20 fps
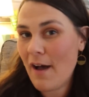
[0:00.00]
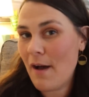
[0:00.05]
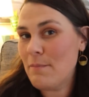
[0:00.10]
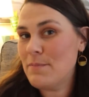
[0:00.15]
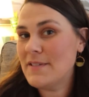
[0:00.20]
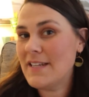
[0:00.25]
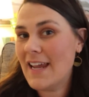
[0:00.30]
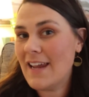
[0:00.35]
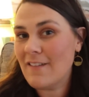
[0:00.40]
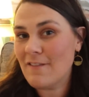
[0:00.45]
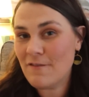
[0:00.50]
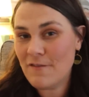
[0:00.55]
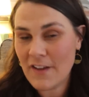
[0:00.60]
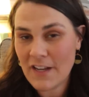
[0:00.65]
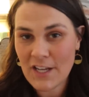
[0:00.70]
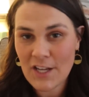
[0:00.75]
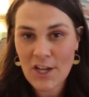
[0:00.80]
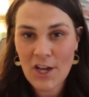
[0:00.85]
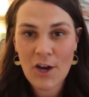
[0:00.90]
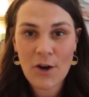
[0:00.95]
update
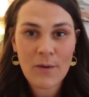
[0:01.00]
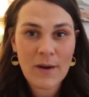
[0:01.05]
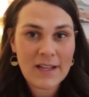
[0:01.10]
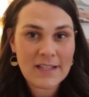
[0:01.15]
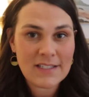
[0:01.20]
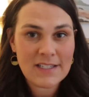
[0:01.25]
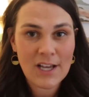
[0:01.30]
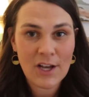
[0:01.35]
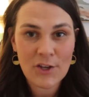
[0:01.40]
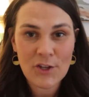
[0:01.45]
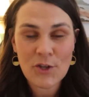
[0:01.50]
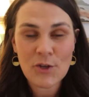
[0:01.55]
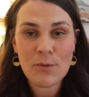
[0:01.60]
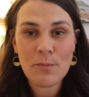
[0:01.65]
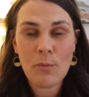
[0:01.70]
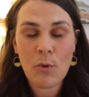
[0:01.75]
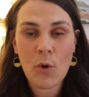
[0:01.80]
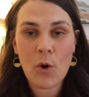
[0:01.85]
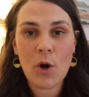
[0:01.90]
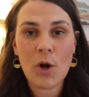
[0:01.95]
video and tell
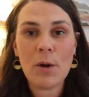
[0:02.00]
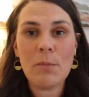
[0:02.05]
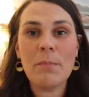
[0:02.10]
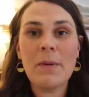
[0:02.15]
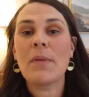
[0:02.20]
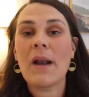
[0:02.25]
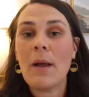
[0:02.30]
you more,